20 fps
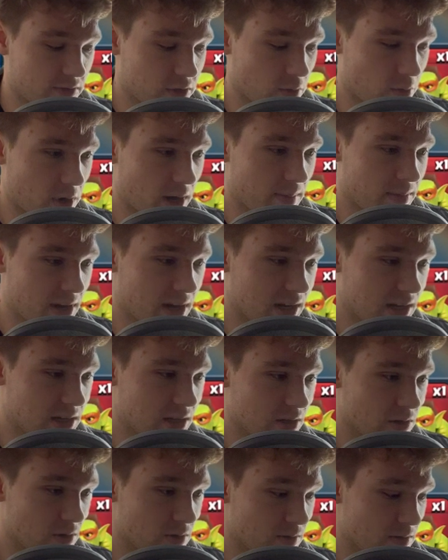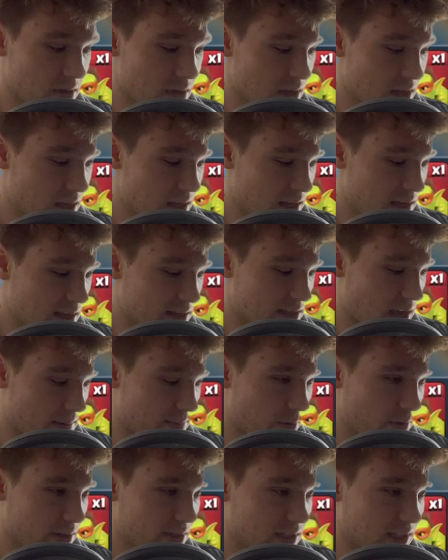So what I'm going to do is I'm
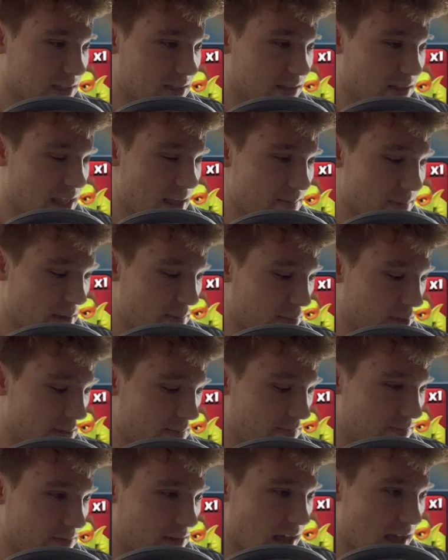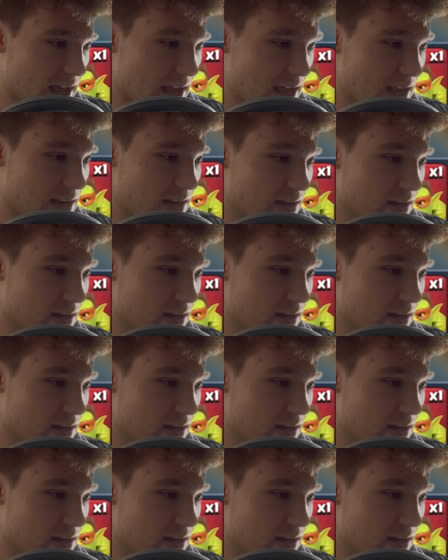going to let my blimp fly in.